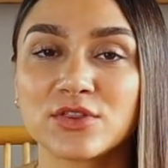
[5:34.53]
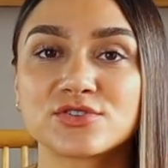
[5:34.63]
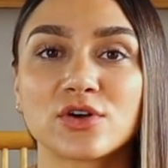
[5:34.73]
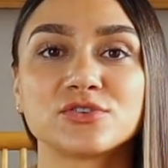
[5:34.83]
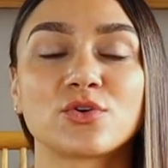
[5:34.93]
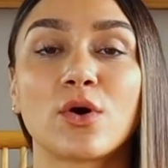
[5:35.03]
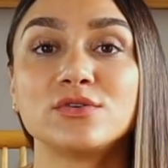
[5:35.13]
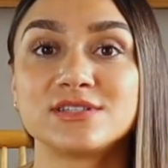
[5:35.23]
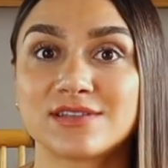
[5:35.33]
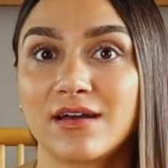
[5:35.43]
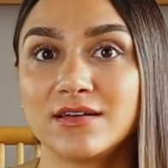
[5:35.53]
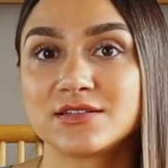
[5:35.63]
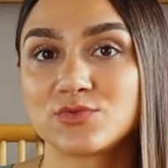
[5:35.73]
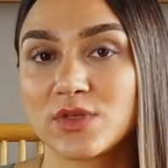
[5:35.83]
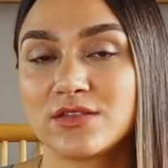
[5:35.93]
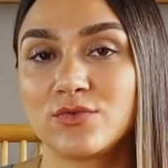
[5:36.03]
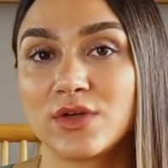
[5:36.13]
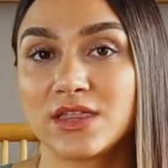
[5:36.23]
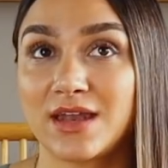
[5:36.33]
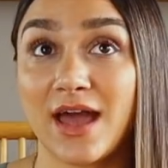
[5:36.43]
There's also Ozias
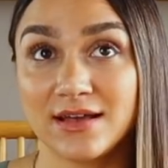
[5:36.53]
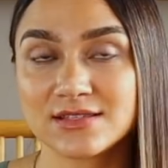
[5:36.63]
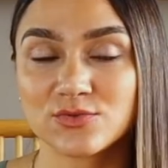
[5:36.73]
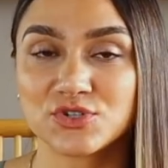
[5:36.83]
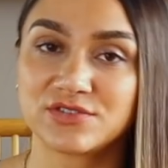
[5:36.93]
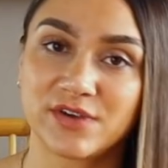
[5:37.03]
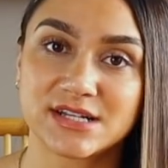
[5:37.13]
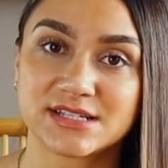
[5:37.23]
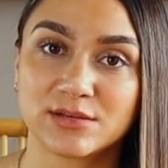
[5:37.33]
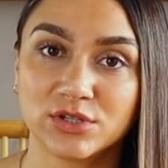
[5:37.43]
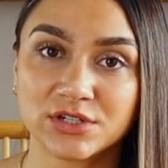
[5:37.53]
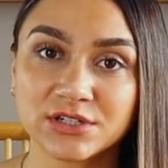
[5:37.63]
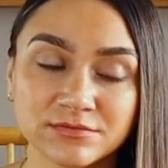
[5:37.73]
with an S, which is very similar.